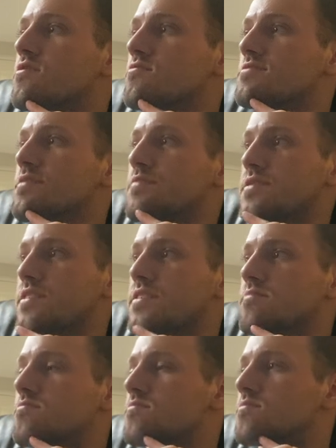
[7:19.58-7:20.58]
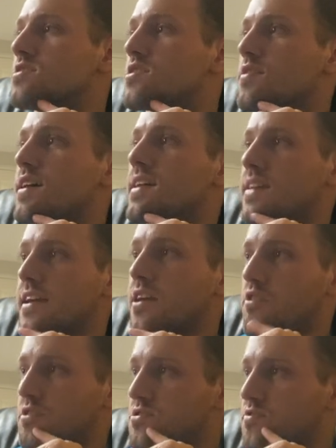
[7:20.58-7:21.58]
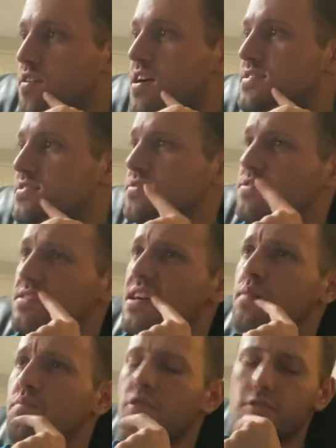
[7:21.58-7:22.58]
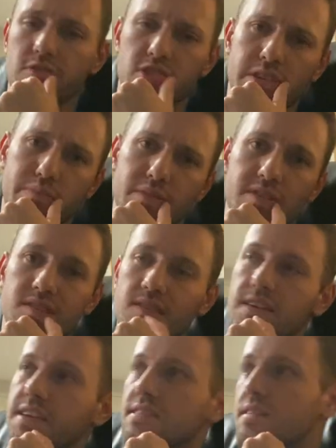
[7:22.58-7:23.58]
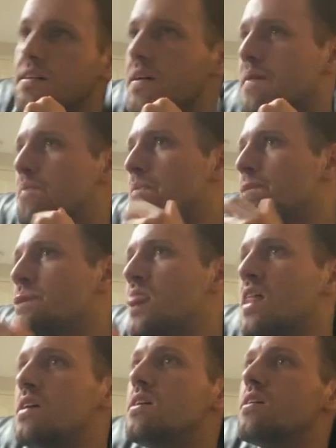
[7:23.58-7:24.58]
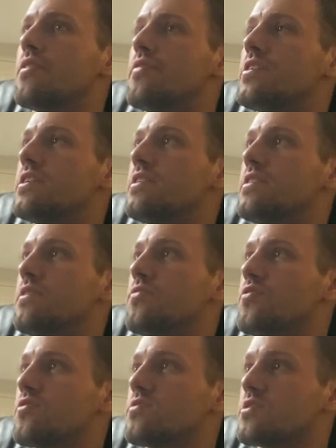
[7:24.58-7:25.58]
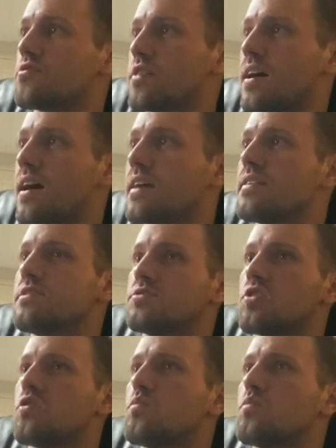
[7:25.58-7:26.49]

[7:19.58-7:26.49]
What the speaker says: something that kind of characterizes that partnership is that the little guy is